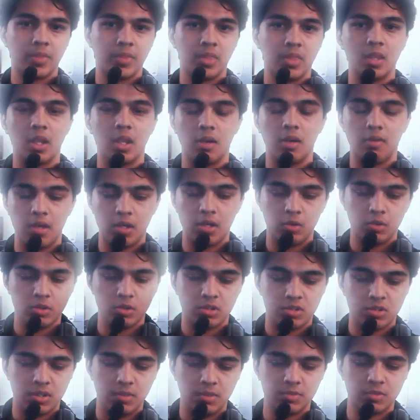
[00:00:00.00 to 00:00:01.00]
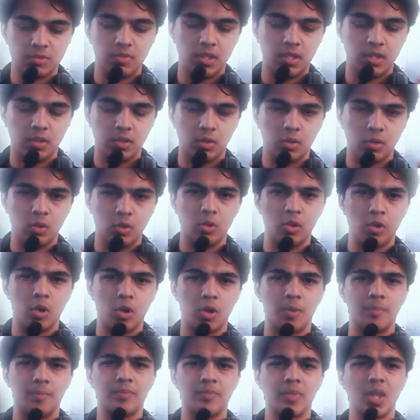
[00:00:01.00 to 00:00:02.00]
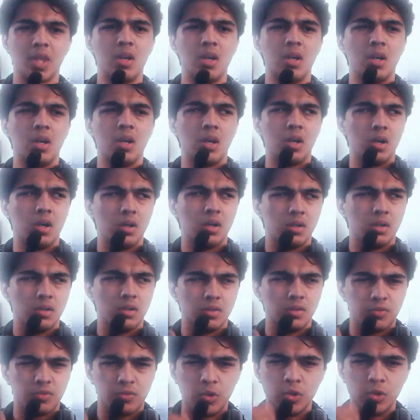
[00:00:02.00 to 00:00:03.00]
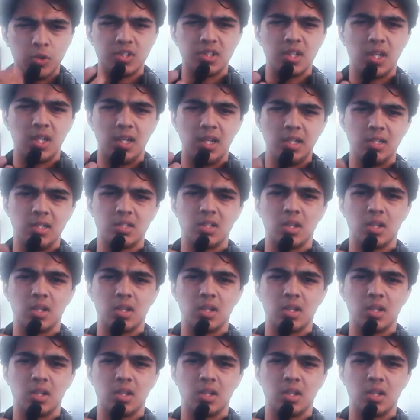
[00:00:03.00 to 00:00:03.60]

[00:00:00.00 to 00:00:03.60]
The revenue streams will include your food sales,